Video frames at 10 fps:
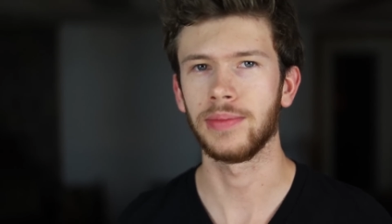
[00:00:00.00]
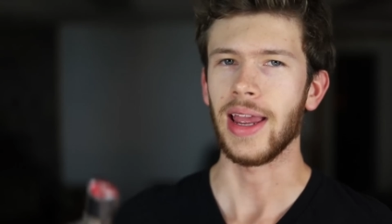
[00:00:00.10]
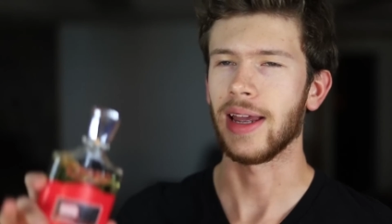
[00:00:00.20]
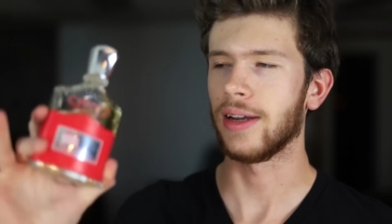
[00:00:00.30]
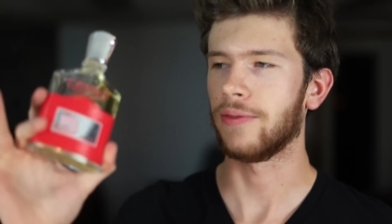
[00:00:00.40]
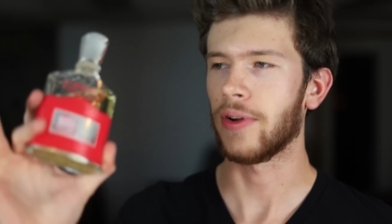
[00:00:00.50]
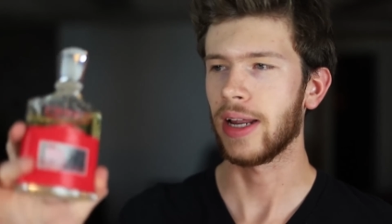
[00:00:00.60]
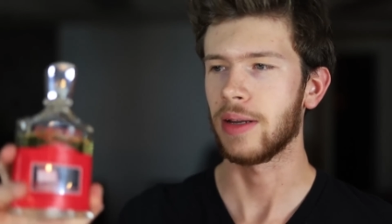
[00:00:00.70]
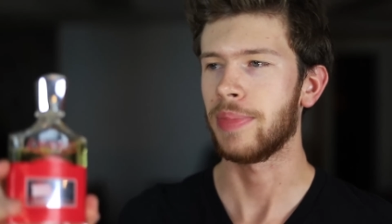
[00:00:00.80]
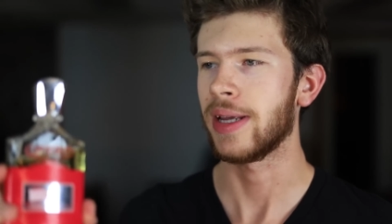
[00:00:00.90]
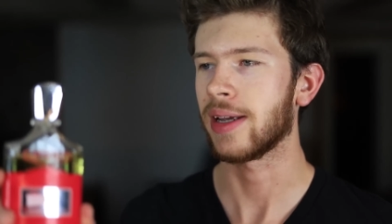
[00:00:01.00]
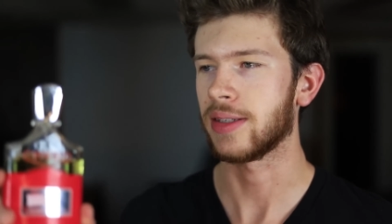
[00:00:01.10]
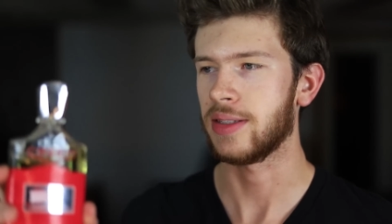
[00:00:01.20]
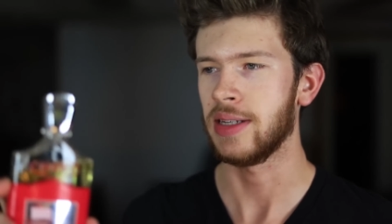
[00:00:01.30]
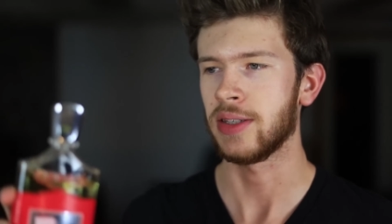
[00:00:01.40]
And if I had to pick
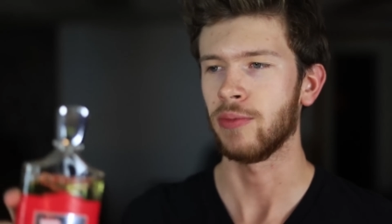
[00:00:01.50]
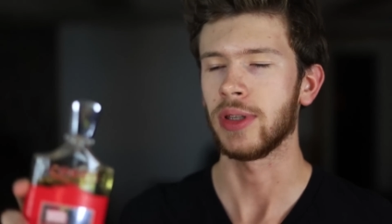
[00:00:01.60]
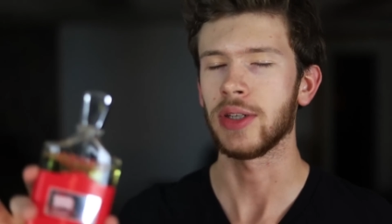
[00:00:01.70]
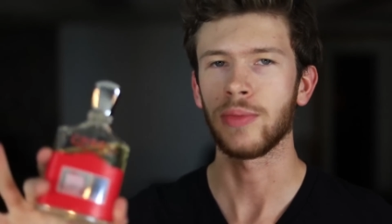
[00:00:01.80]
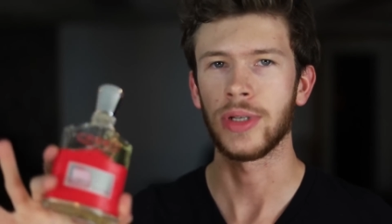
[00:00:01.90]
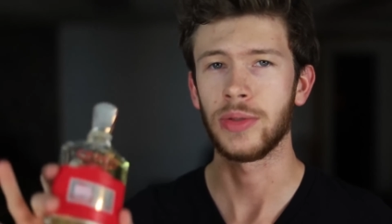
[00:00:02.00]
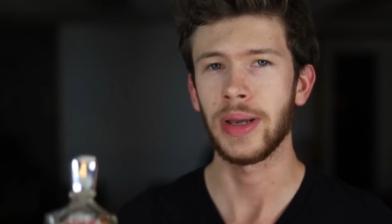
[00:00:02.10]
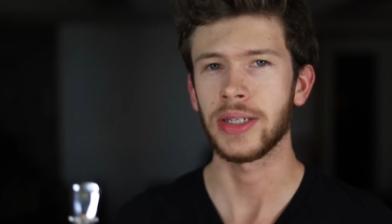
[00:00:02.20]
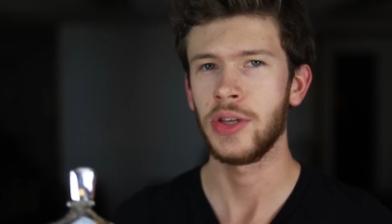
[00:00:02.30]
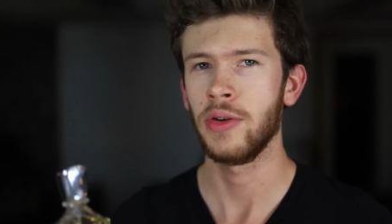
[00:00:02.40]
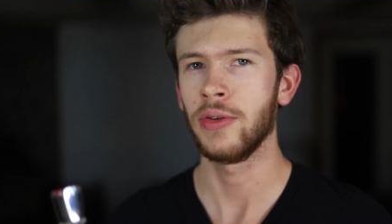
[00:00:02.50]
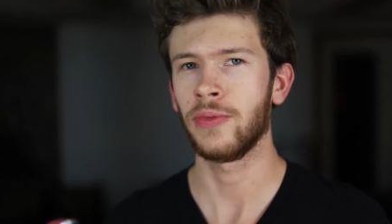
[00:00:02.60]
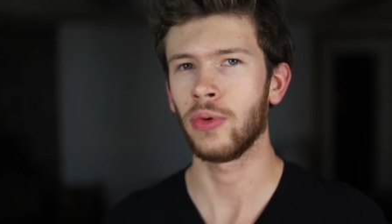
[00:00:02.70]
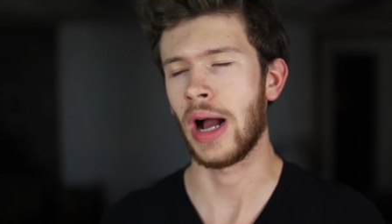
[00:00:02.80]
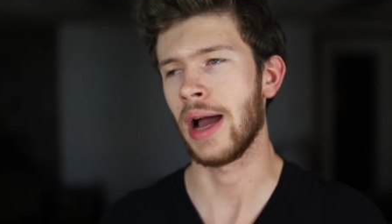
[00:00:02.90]
a season what this one is best suited
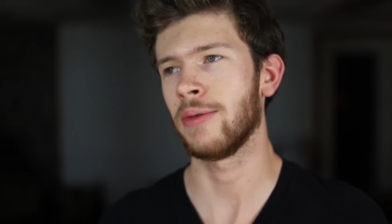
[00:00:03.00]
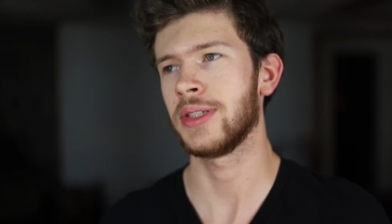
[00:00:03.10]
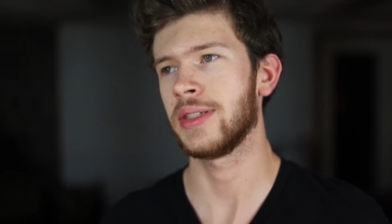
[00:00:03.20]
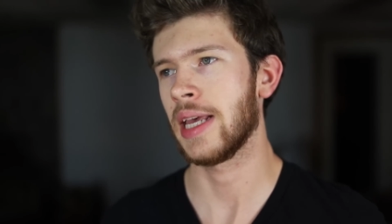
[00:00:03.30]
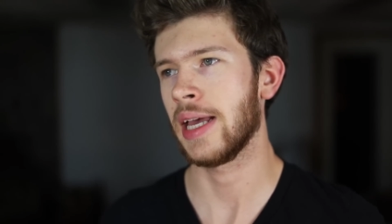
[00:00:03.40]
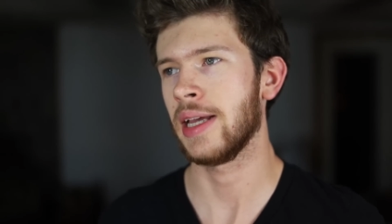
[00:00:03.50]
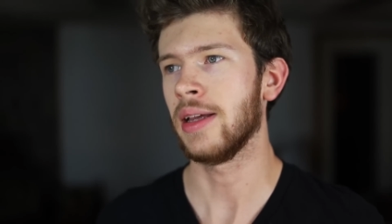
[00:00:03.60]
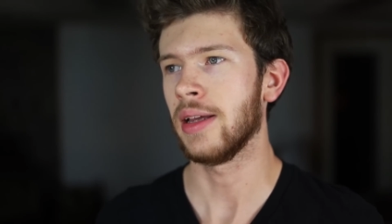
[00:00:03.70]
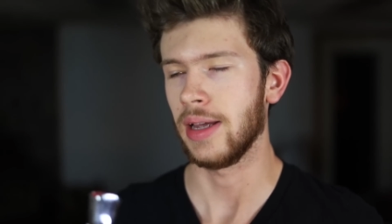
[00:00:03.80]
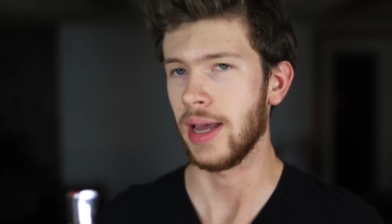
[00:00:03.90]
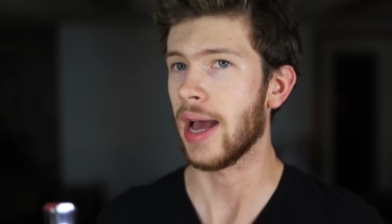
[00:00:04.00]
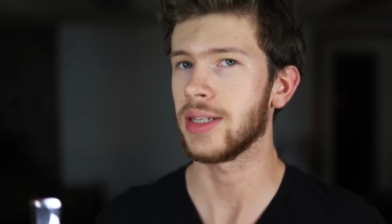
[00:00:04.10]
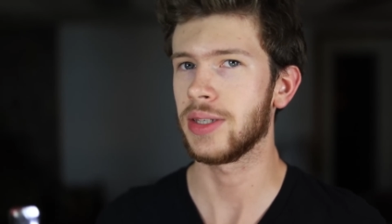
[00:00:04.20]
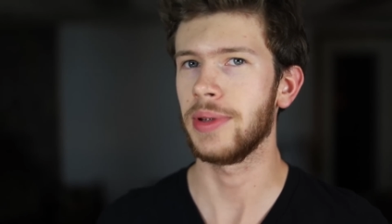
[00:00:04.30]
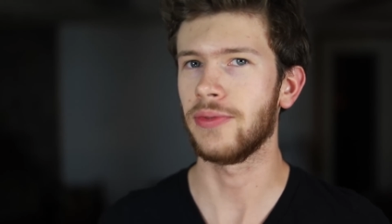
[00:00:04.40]
for, I would say it
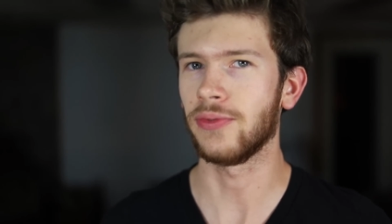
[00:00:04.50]
has to be